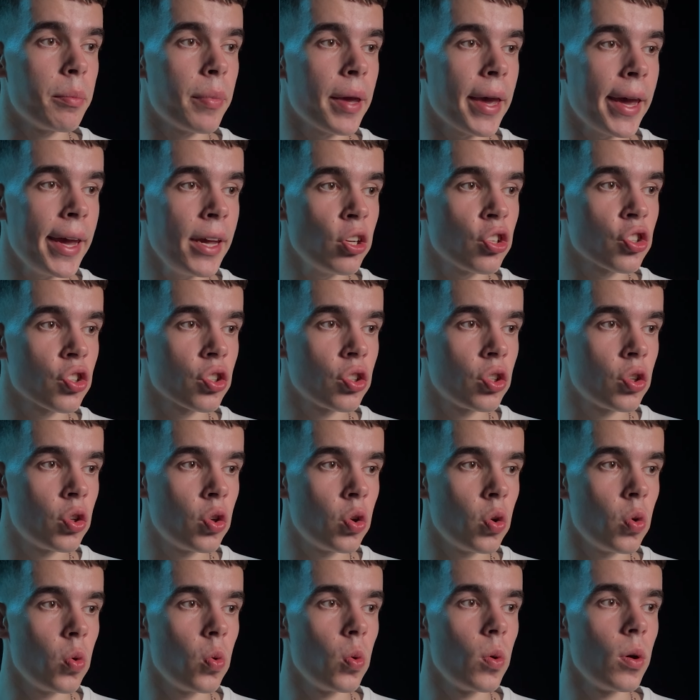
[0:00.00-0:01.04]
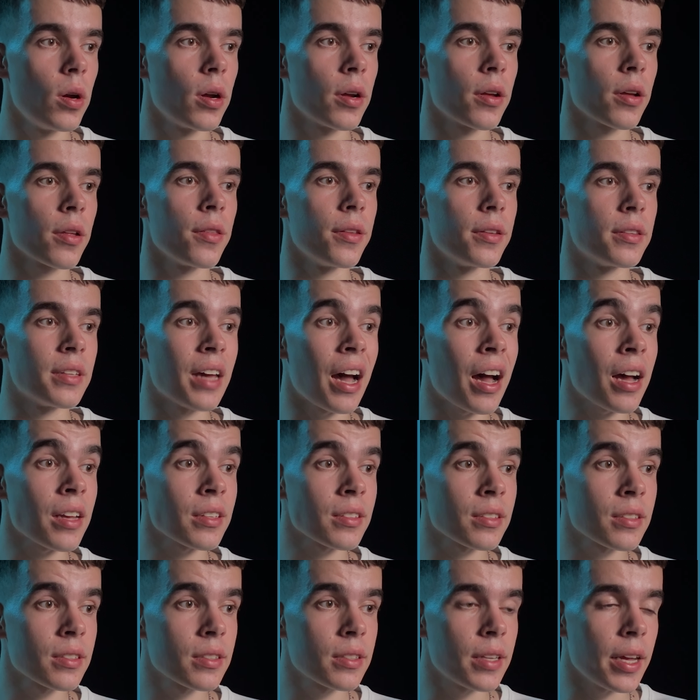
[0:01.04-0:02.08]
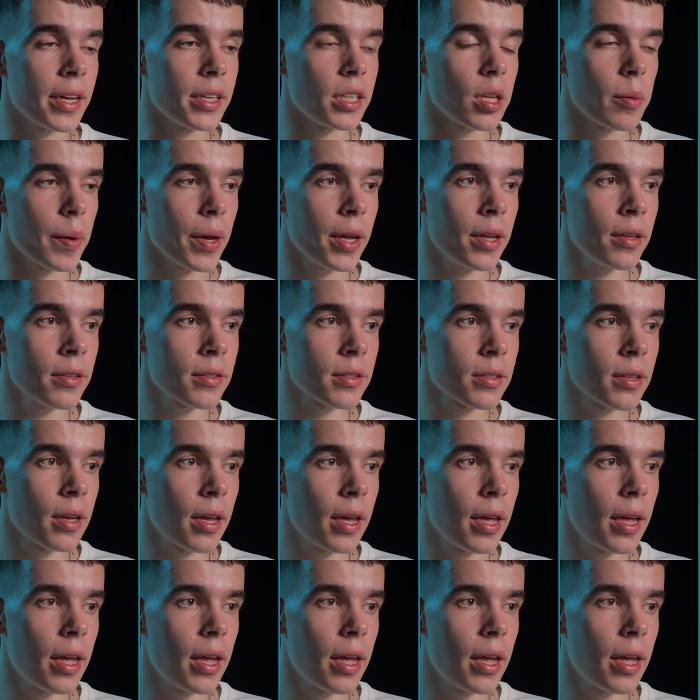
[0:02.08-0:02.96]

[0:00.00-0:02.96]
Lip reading: page to the tasks database,